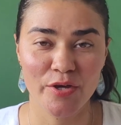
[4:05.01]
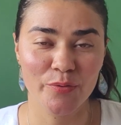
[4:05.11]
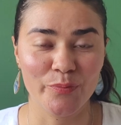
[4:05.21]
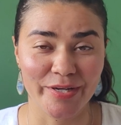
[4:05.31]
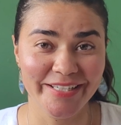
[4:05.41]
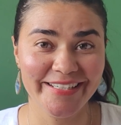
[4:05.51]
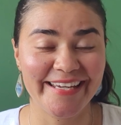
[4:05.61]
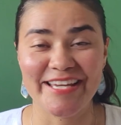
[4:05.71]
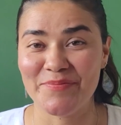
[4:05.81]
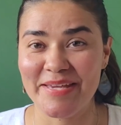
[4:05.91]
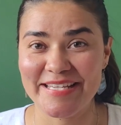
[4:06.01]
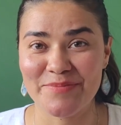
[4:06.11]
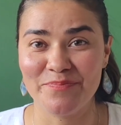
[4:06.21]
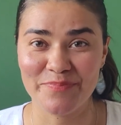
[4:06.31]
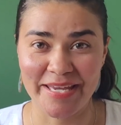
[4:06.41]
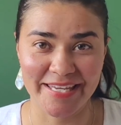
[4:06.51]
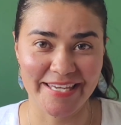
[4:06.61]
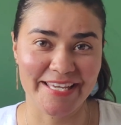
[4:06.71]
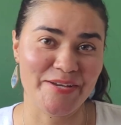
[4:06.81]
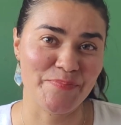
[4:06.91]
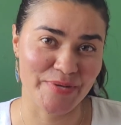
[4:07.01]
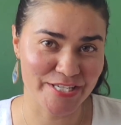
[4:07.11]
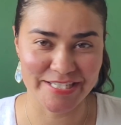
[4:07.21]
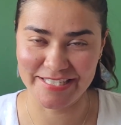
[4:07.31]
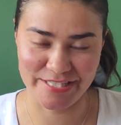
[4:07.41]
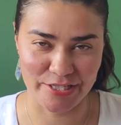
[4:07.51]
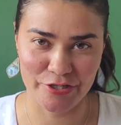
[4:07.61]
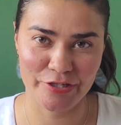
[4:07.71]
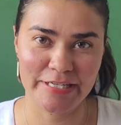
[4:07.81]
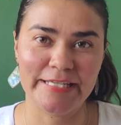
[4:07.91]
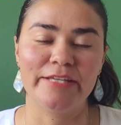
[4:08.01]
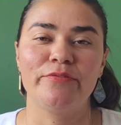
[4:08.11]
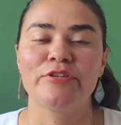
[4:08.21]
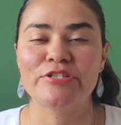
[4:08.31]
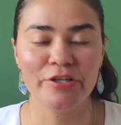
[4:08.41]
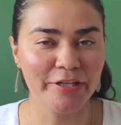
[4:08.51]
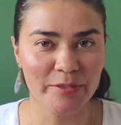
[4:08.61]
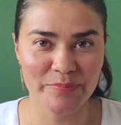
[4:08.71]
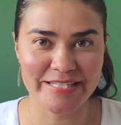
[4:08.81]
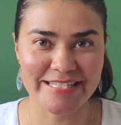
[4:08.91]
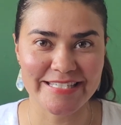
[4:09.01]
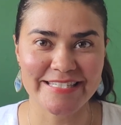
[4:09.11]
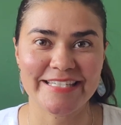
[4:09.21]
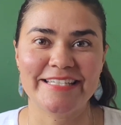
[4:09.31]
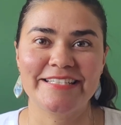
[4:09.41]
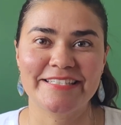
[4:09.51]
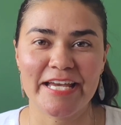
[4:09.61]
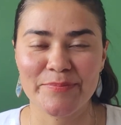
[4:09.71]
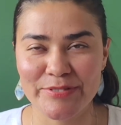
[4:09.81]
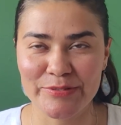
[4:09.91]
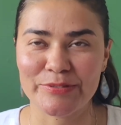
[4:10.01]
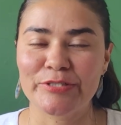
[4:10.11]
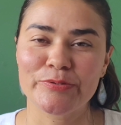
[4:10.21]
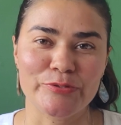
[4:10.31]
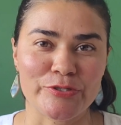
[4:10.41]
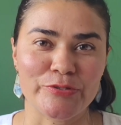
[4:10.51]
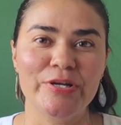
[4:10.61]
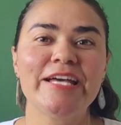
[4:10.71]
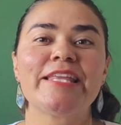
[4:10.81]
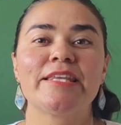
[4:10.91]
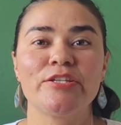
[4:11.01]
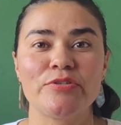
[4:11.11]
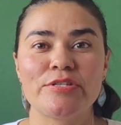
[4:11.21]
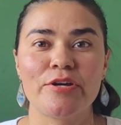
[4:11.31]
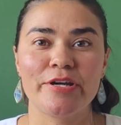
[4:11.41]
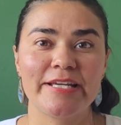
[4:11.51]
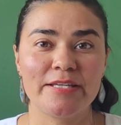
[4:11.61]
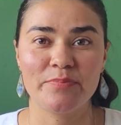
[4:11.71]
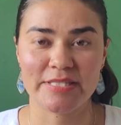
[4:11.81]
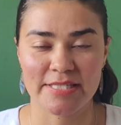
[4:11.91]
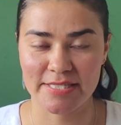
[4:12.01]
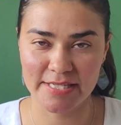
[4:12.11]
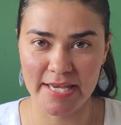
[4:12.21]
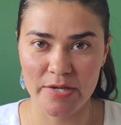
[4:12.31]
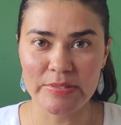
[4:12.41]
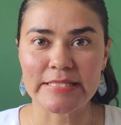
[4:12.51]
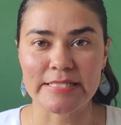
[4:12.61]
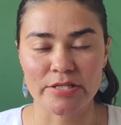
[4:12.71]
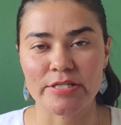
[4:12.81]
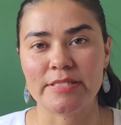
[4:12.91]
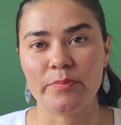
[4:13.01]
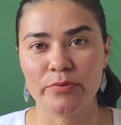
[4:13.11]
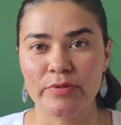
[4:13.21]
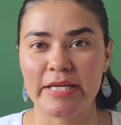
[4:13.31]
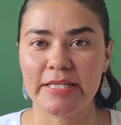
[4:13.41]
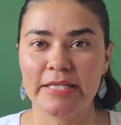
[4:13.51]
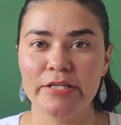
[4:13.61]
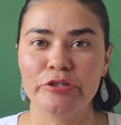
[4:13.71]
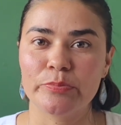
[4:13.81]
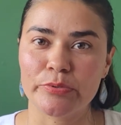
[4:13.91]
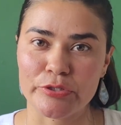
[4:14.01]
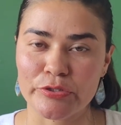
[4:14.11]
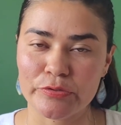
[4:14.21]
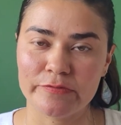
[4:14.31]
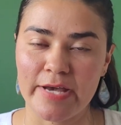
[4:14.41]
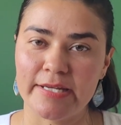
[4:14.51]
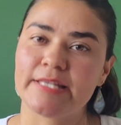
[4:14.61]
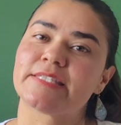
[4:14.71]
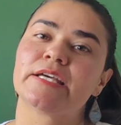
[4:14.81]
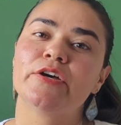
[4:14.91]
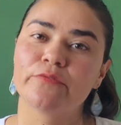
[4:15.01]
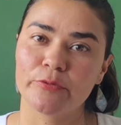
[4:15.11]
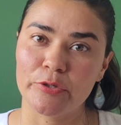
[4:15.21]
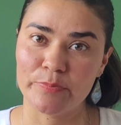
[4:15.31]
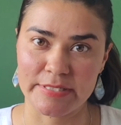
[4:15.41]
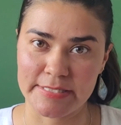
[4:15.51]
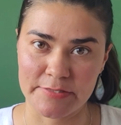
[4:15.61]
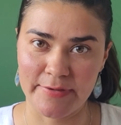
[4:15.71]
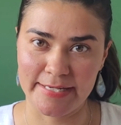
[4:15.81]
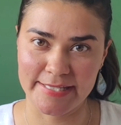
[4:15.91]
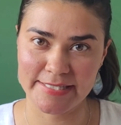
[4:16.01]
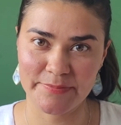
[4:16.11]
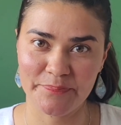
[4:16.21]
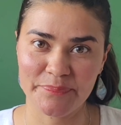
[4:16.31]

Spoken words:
1, it makes banking much easier. If you're starting a business, it is absolutely crucial that you start a business account and start separating your personal finance from your business finance.